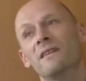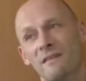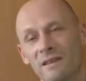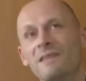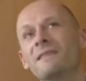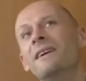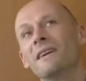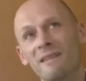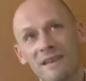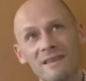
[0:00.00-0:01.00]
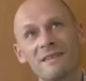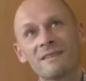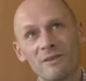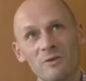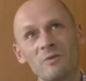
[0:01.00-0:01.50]
This is, I guess,
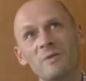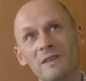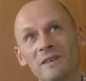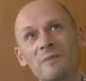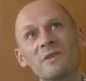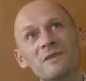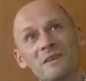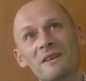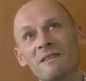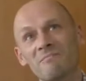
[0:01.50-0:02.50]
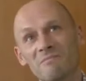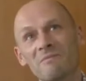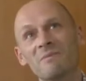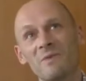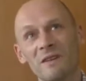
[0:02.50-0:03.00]
those would be the emails that I'd
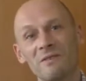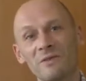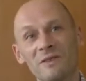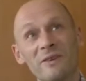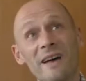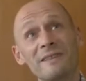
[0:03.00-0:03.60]
rather try to